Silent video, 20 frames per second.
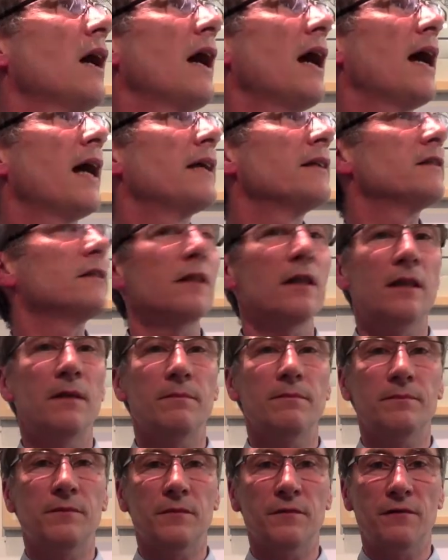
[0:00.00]
And
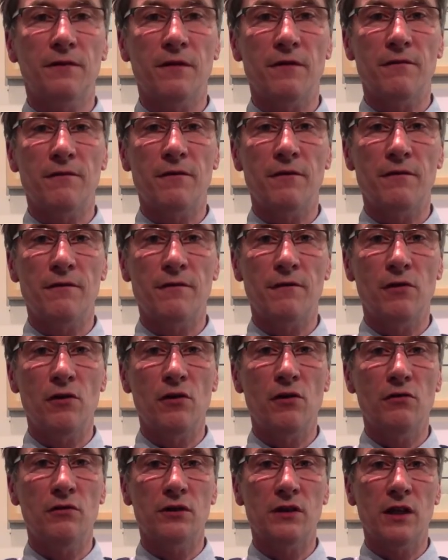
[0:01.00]
for a
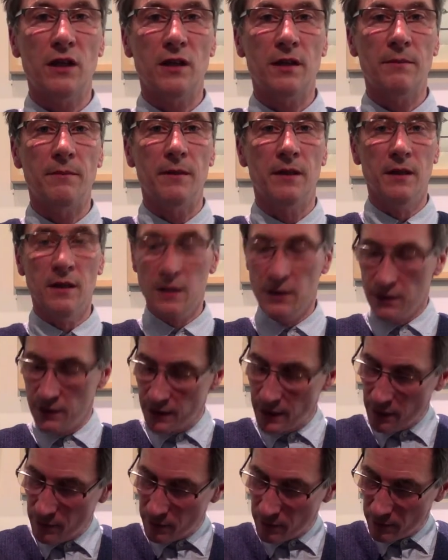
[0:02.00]
long time.
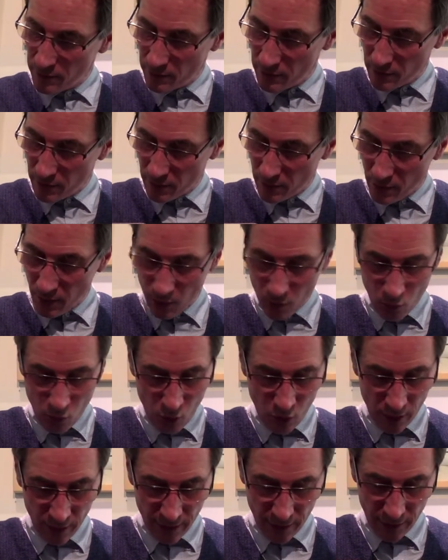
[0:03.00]
So
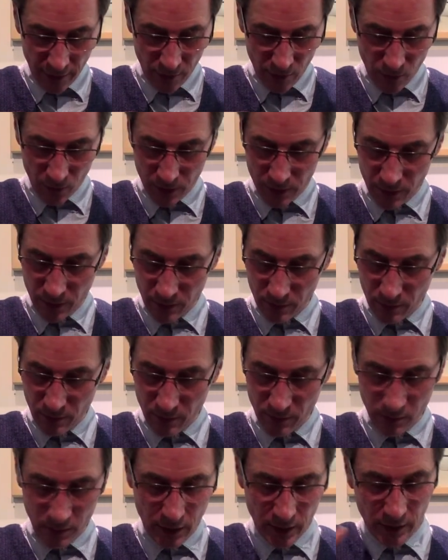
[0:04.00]
what I thought was,
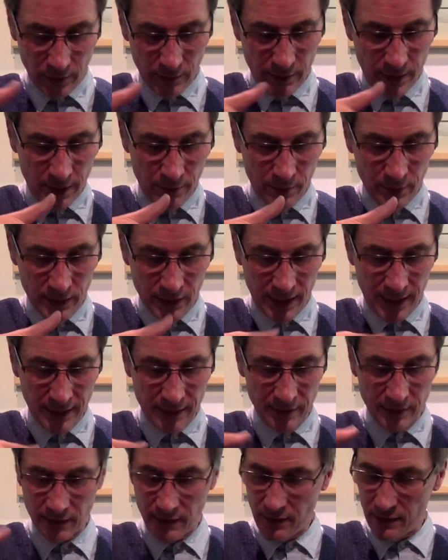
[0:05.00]
you know, it was
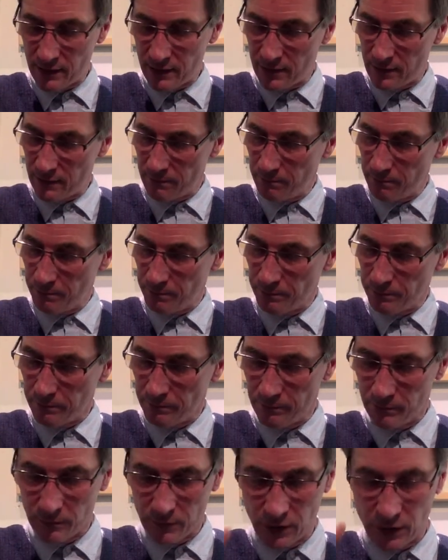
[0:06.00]
against this
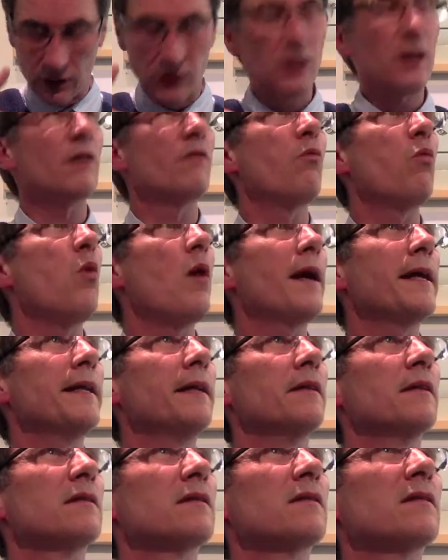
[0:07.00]
just kind of
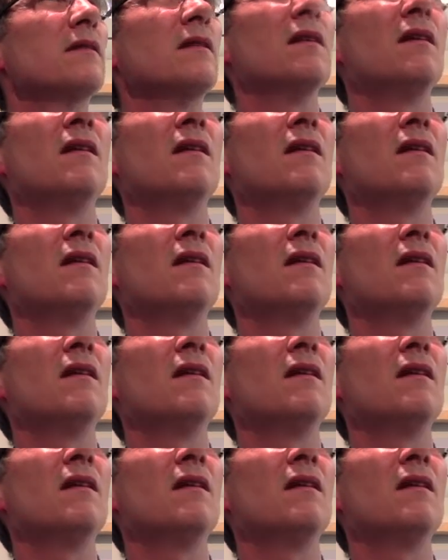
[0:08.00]
whiteness.